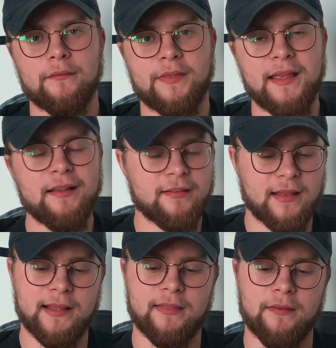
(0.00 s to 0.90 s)
things
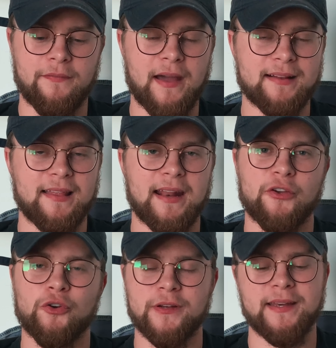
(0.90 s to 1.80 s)
like the fact that I
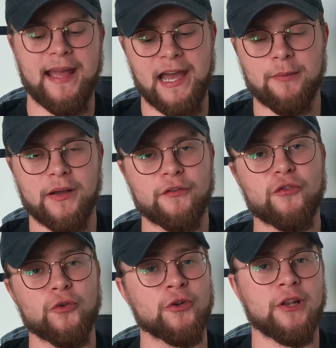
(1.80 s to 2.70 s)
couldn't add my
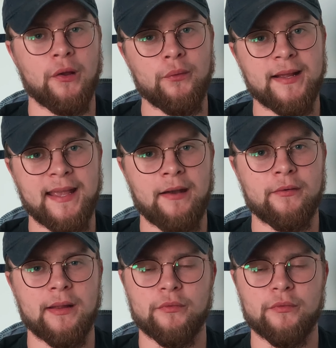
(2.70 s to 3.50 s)
student loan account,